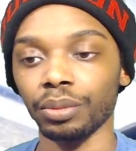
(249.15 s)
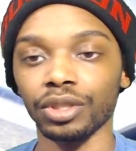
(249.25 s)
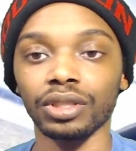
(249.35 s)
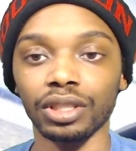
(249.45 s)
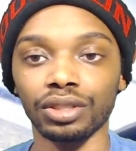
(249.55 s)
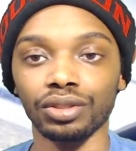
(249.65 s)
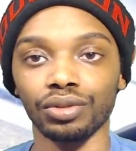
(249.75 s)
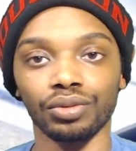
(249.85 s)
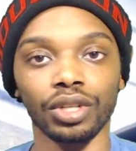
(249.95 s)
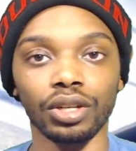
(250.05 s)
ability to
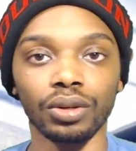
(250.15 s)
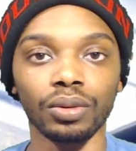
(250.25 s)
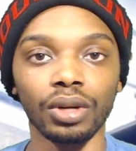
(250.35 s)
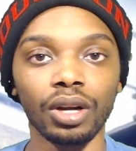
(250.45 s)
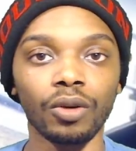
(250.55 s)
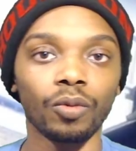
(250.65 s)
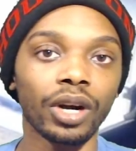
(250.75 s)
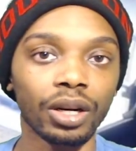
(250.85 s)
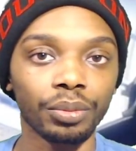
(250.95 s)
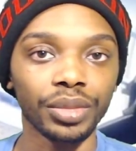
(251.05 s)
grow
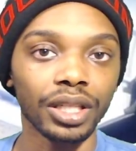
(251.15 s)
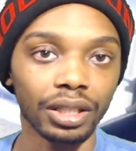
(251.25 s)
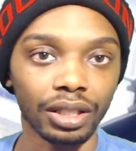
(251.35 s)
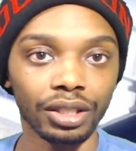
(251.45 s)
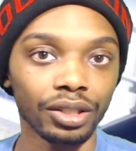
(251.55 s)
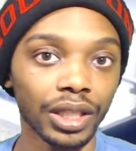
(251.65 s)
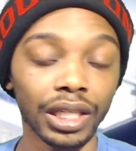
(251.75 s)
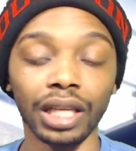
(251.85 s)
while being here, and I